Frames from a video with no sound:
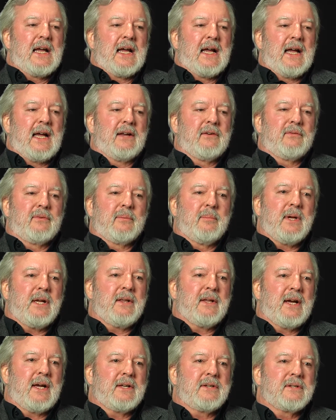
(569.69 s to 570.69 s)
And for me,
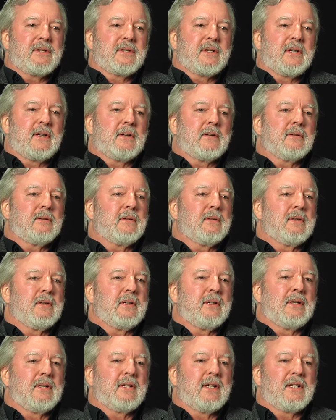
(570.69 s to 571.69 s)
that's
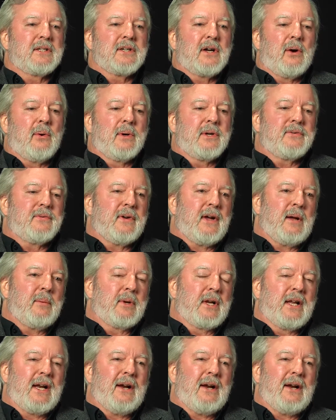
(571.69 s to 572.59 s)
always family.